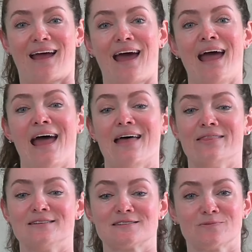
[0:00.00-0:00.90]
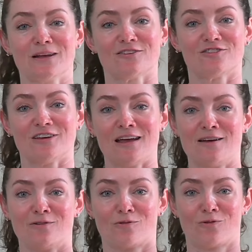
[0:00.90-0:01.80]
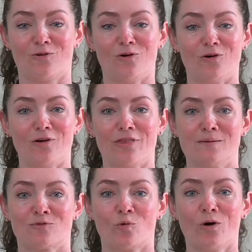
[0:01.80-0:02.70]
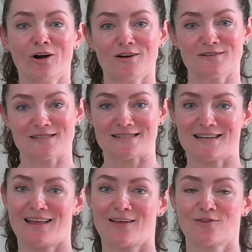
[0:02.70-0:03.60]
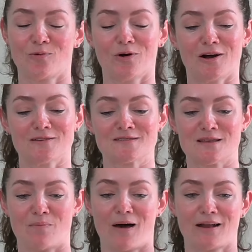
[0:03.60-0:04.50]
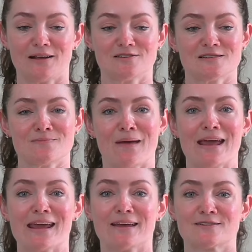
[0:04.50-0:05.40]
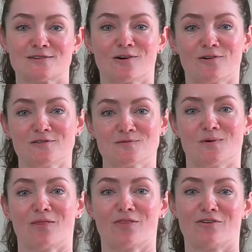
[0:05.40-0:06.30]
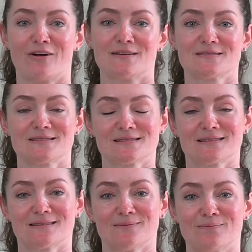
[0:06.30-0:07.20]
And then switch and roll them towards the body, just making circles with the wrists.